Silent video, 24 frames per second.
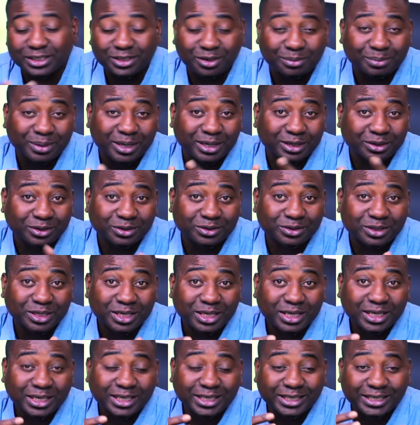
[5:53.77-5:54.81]
Some are not,
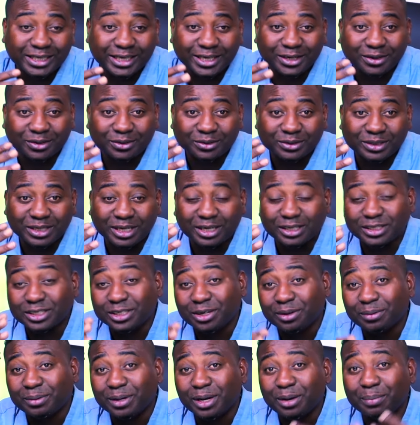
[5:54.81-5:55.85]
you know, there are
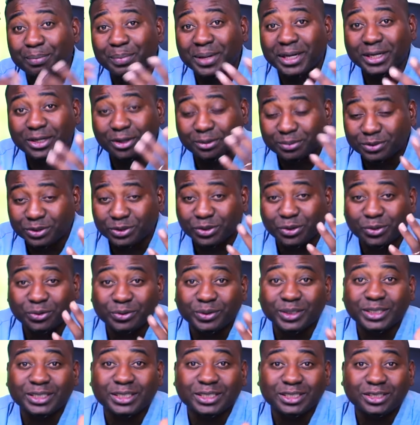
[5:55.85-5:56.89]
some are made up
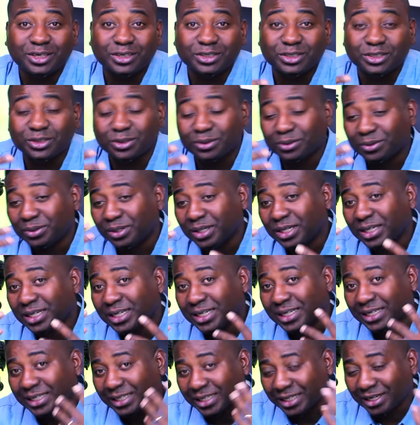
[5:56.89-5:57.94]
stories just to
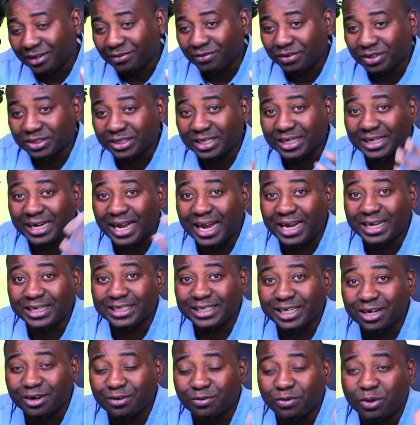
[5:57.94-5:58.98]
give us an
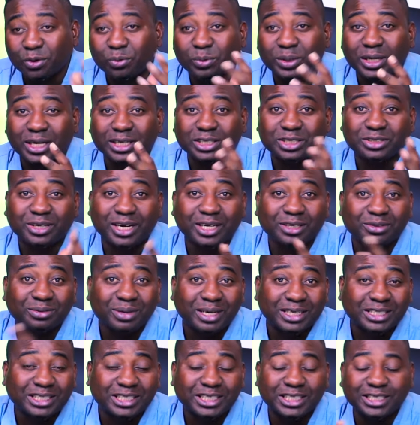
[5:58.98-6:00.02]
idea of what we are trying
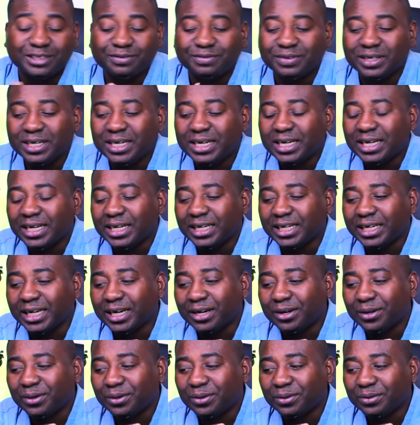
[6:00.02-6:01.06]
to achieve, you
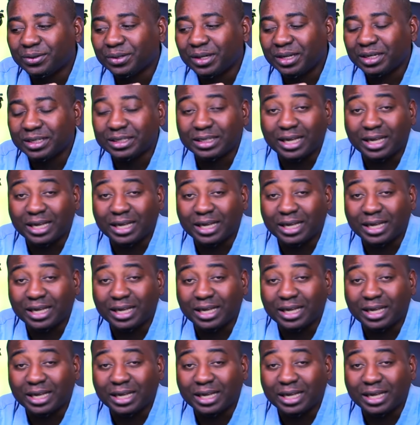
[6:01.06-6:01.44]
know.